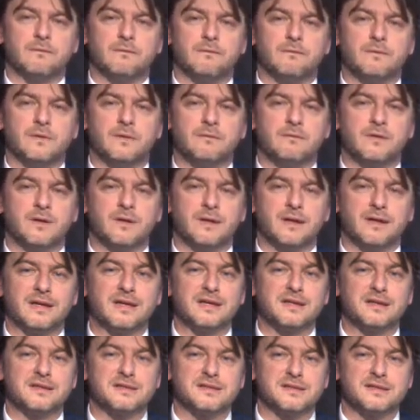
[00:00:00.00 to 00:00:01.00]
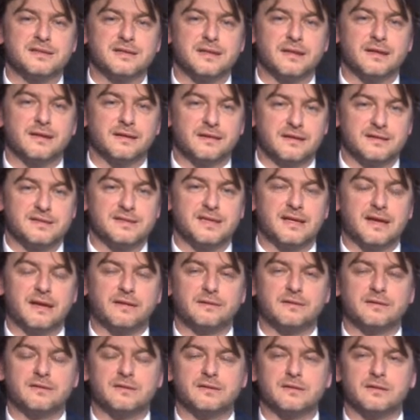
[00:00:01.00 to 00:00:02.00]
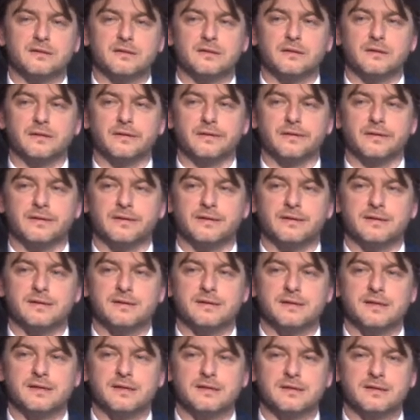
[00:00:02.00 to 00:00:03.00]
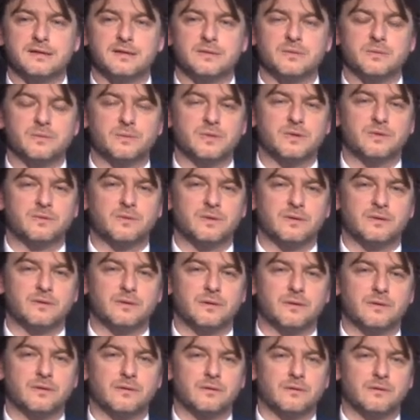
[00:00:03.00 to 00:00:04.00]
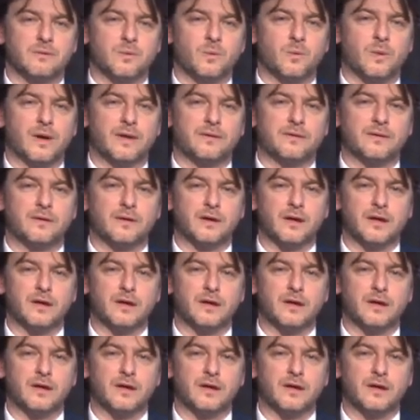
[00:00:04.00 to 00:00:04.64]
we will extend the season between 1